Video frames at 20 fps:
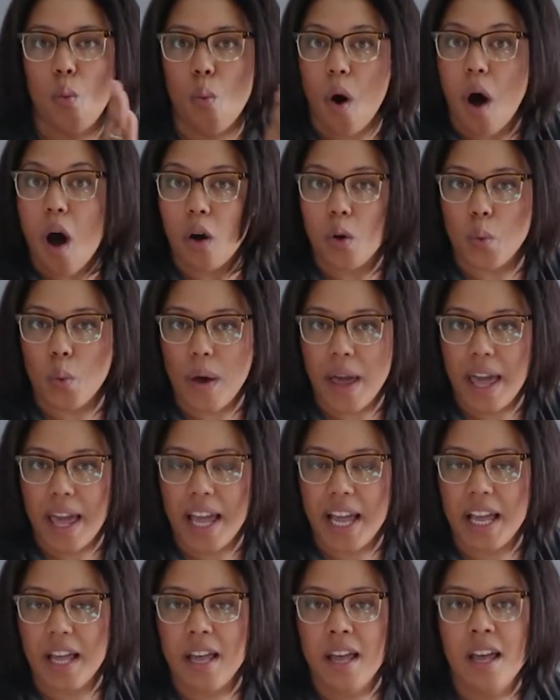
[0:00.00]

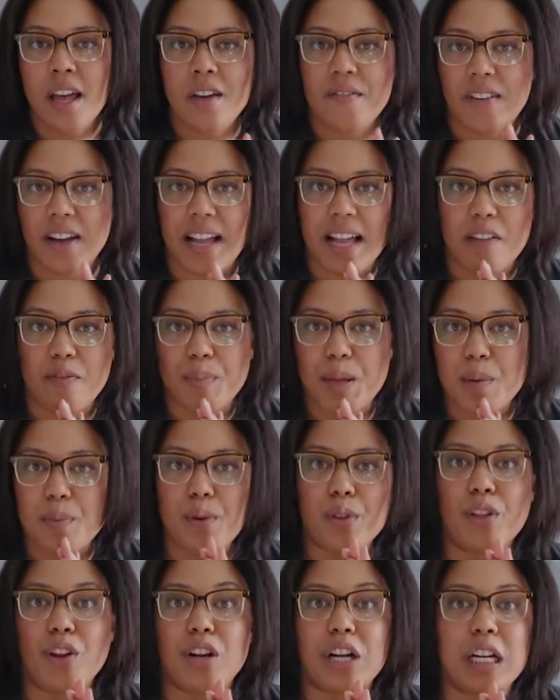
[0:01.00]
walkway if I have
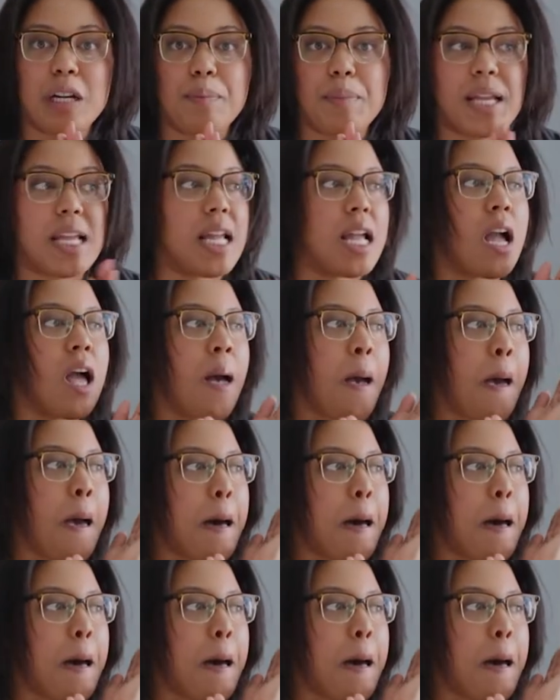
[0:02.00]
people that are going to be